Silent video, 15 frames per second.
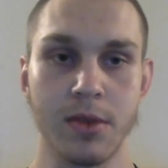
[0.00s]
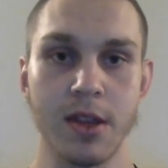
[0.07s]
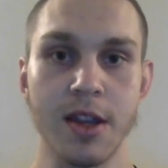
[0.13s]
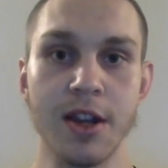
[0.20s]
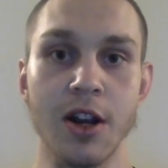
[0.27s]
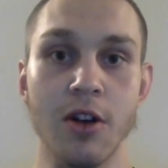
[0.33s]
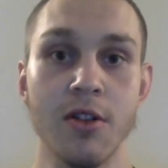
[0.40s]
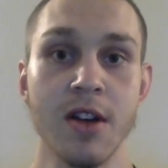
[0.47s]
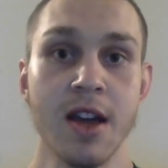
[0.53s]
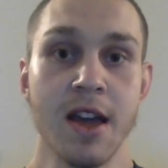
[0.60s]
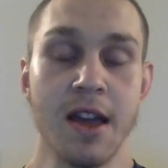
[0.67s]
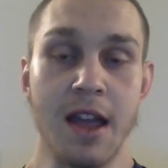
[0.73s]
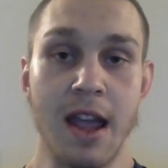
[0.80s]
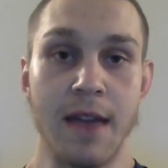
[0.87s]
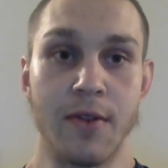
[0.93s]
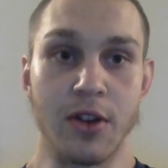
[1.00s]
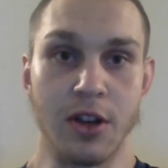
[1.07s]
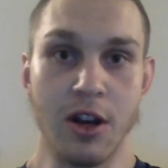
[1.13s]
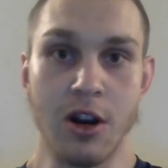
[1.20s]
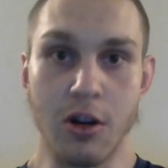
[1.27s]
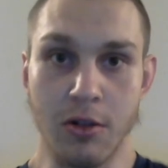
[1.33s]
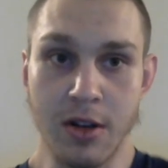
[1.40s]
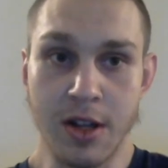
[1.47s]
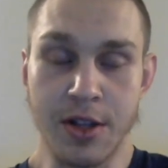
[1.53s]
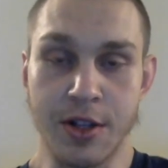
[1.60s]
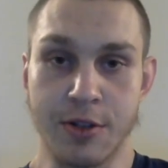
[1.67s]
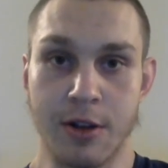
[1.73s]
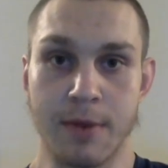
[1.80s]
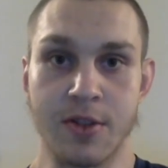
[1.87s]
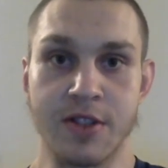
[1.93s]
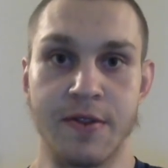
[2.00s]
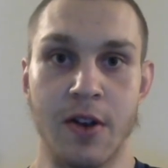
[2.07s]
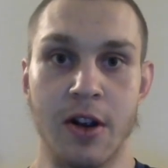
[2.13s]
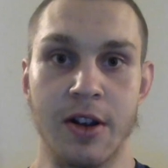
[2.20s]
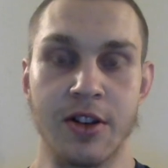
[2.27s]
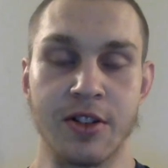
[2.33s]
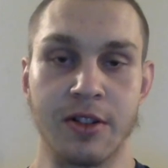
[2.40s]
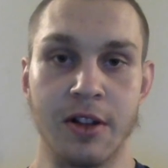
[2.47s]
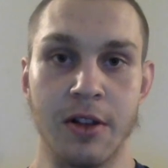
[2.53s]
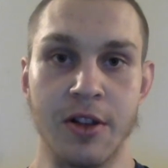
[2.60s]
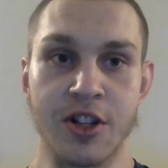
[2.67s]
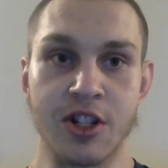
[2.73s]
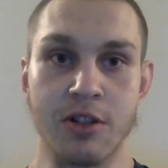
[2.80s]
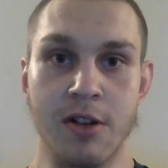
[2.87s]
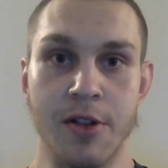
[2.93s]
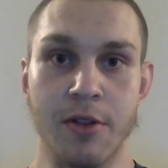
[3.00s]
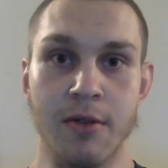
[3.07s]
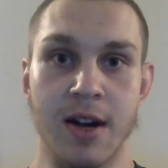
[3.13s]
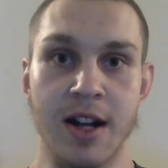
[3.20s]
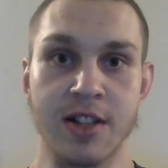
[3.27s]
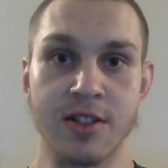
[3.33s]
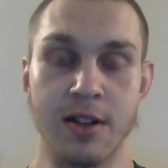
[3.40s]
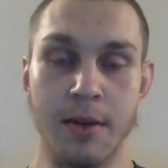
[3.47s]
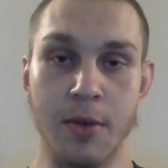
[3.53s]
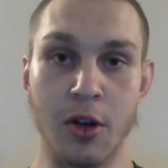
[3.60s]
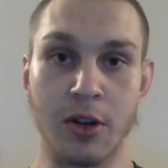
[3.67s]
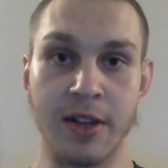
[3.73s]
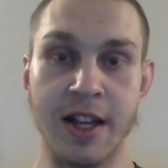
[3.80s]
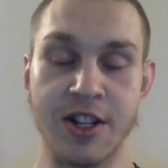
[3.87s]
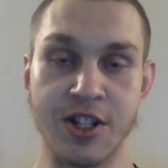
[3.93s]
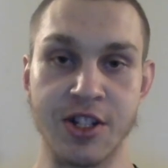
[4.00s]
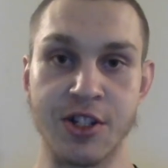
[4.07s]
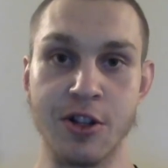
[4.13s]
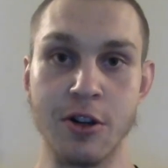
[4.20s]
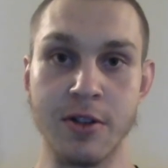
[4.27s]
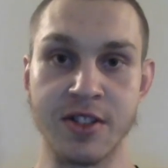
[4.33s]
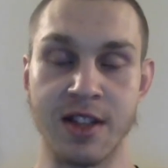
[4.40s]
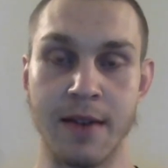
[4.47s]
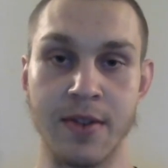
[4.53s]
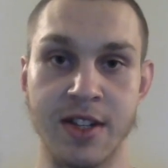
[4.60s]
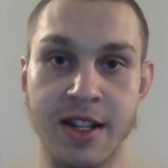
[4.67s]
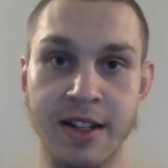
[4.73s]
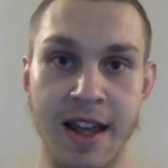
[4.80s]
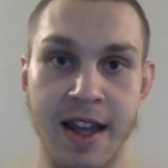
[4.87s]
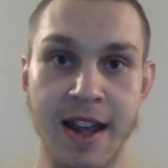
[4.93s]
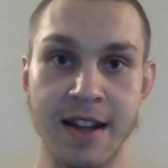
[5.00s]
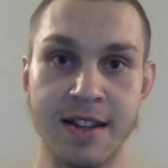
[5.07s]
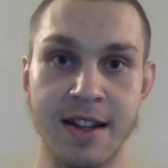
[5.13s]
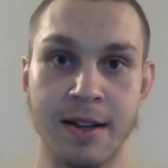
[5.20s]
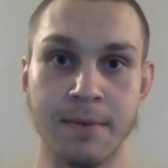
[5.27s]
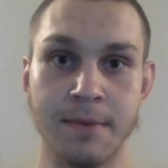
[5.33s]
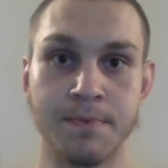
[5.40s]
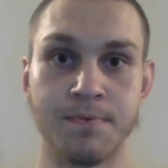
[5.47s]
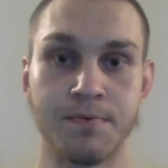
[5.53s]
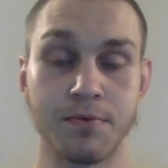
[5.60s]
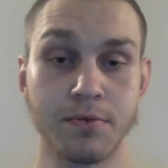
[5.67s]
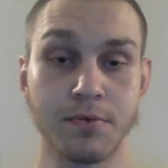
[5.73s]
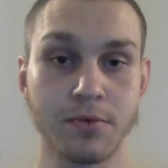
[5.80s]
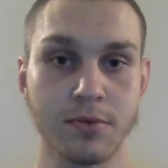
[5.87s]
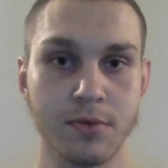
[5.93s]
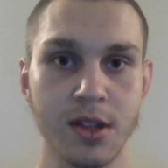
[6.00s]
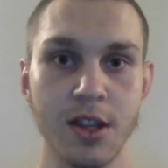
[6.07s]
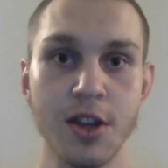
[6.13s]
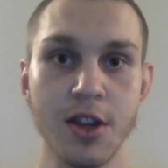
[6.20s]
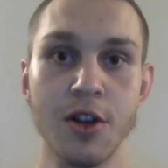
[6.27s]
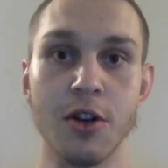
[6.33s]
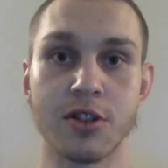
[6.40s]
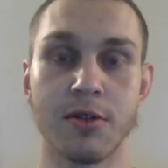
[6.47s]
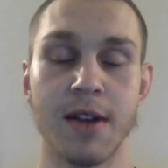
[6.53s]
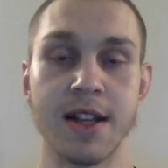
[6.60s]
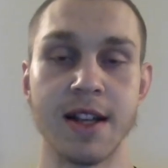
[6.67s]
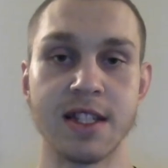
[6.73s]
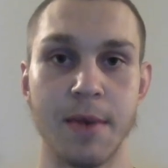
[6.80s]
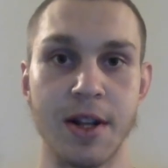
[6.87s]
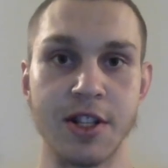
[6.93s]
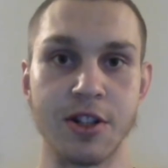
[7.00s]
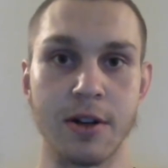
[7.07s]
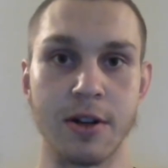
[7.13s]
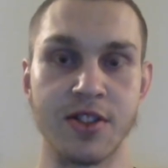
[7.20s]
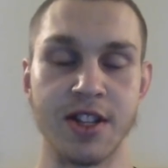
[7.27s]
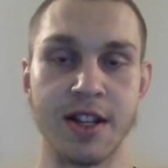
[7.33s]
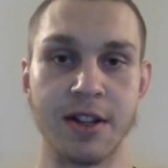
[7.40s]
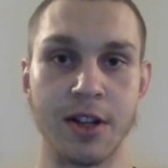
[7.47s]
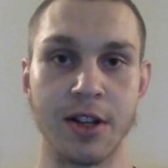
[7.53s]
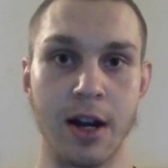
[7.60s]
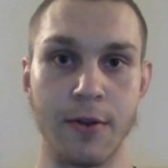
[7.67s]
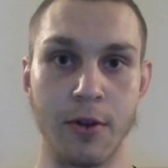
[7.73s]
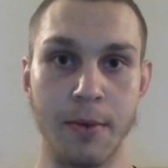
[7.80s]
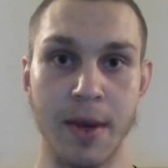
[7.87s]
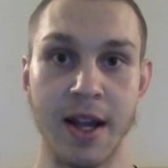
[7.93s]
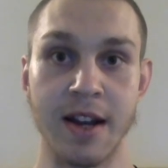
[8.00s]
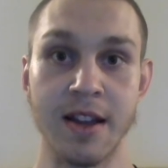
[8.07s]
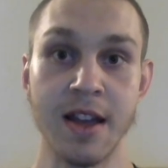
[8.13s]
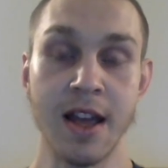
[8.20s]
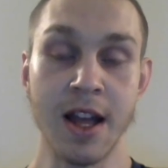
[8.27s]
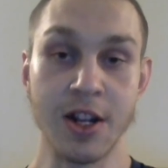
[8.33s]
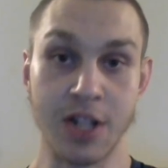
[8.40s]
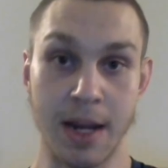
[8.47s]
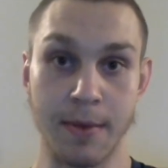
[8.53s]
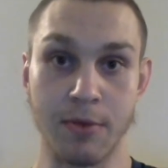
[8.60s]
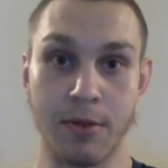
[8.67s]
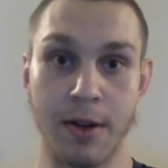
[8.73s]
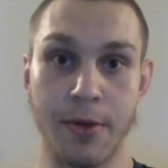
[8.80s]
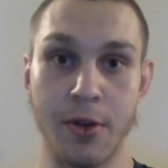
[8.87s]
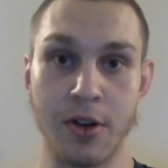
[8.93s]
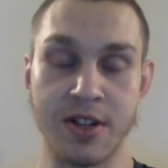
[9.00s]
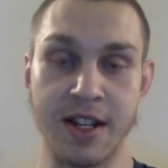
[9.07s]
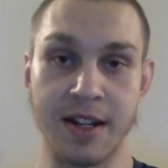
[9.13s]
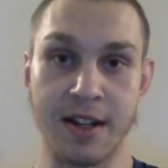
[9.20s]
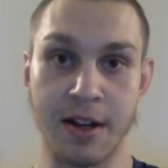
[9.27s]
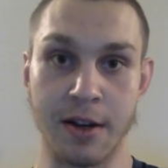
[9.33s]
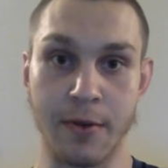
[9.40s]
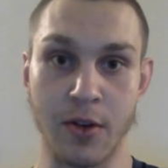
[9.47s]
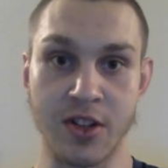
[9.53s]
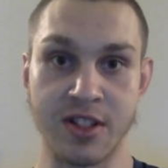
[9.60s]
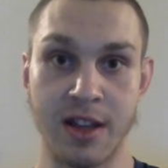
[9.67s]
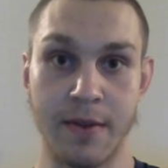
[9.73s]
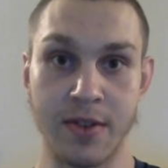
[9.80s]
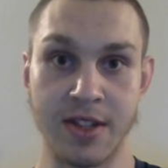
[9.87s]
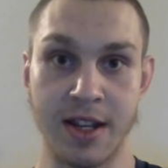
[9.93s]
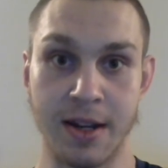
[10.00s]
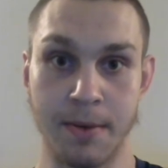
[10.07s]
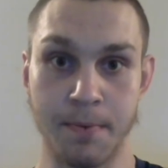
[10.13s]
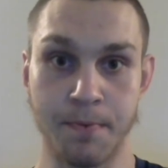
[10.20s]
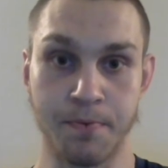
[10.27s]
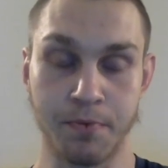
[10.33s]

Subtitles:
You know, even though the scriptures very clearly show otherwise. I mean, Galatians 2, 17 to 18, you know, is Christ the minister of sin? God forbid. James 1, 13 down to verse 17.